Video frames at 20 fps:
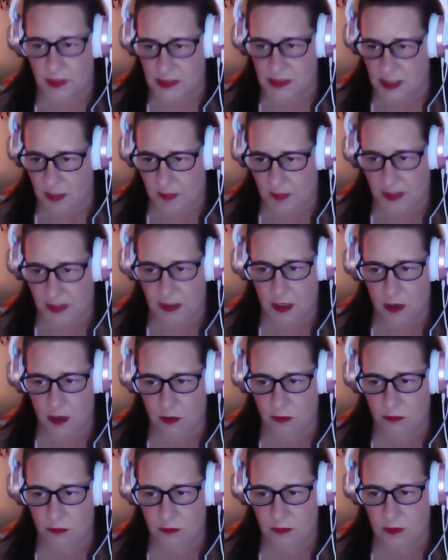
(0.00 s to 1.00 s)
please let me
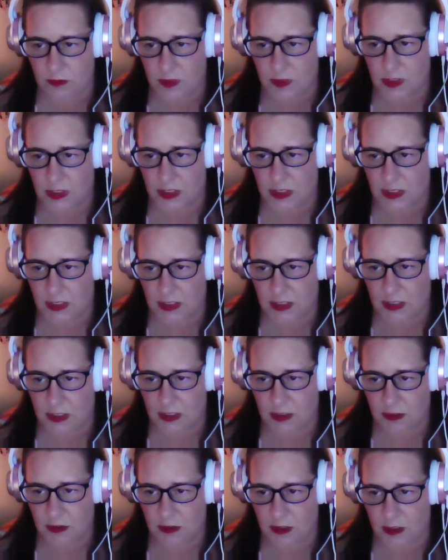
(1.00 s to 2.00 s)
know
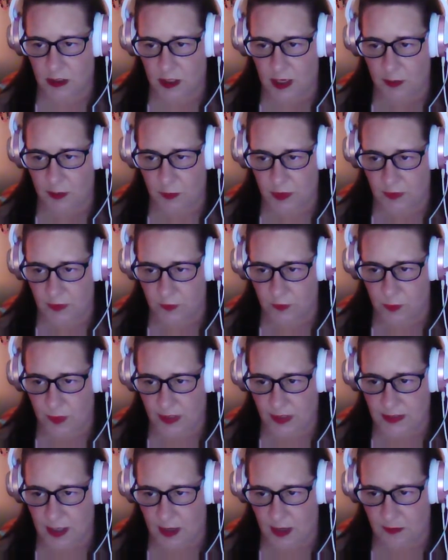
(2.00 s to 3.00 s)
and I will
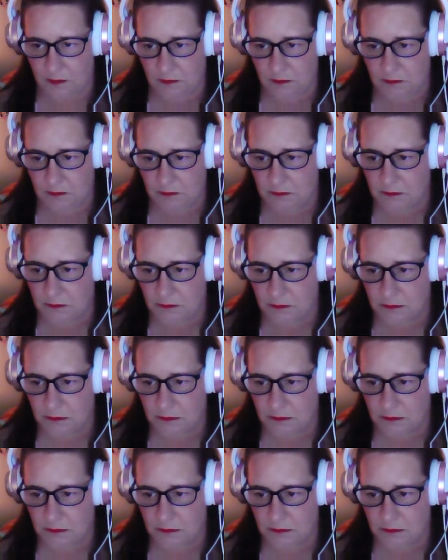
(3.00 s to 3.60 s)
give you my time.